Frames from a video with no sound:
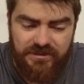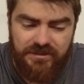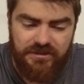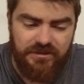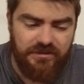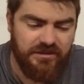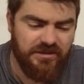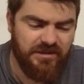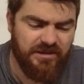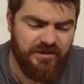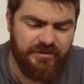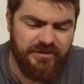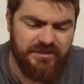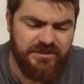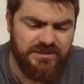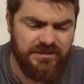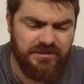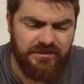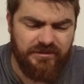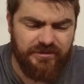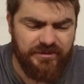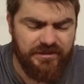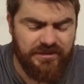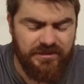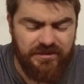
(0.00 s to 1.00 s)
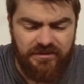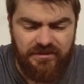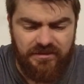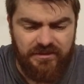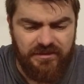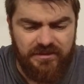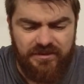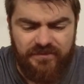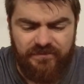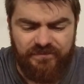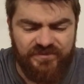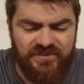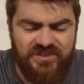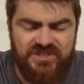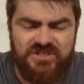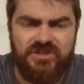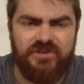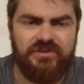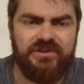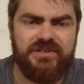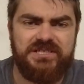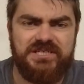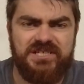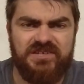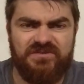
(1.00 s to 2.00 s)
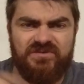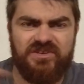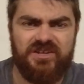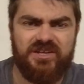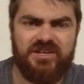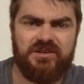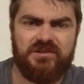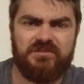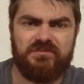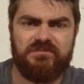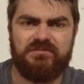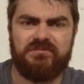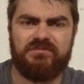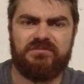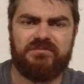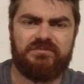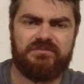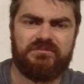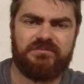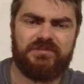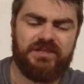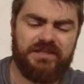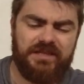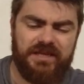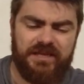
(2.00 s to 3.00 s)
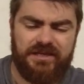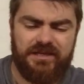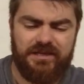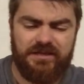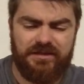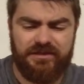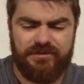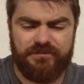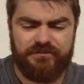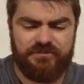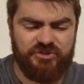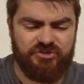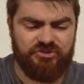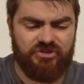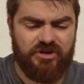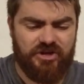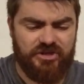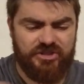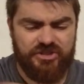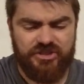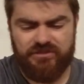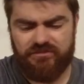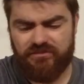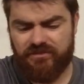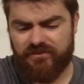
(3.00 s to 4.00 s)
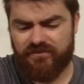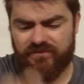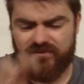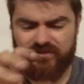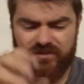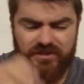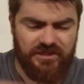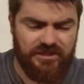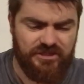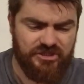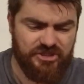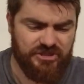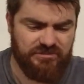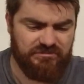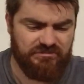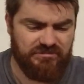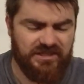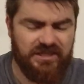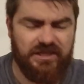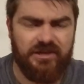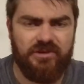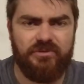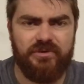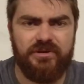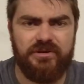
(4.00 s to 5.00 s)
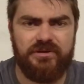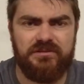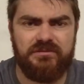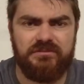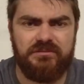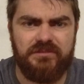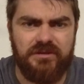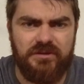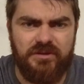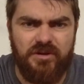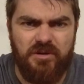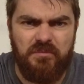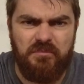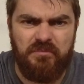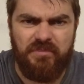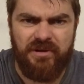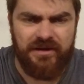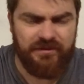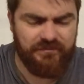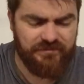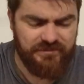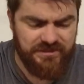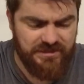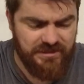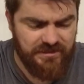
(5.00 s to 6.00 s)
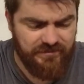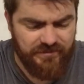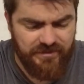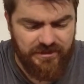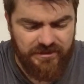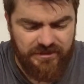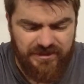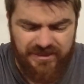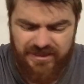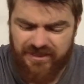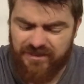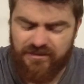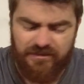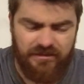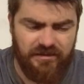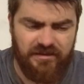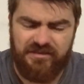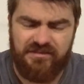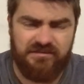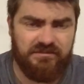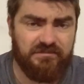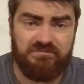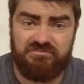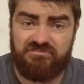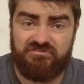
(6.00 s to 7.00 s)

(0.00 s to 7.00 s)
I mean, you can go into like the scientific molecular structure of each liquid and the compound and everything like that.